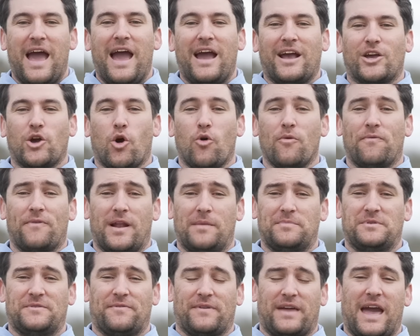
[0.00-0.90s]
And golf
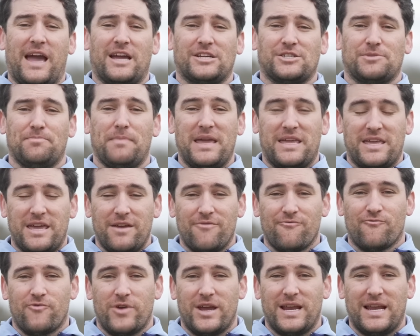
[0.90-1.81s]
clubs for cash make it
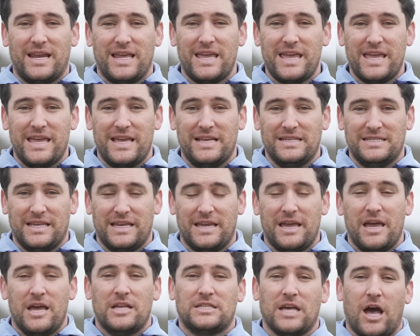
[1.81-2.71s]
really easy
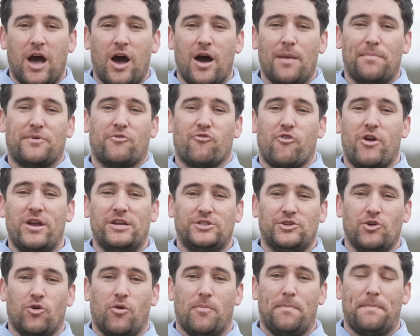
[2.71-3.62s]
to upgrade
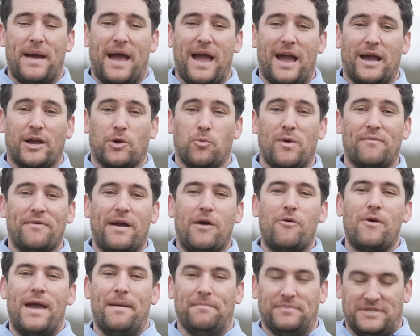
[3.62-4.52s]
your bag
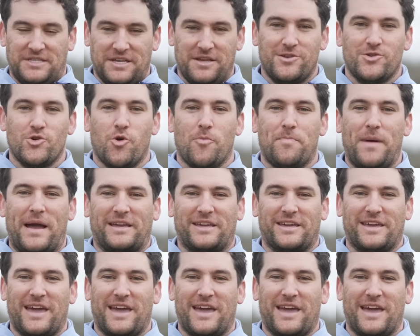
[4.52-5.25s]
without emptying your bank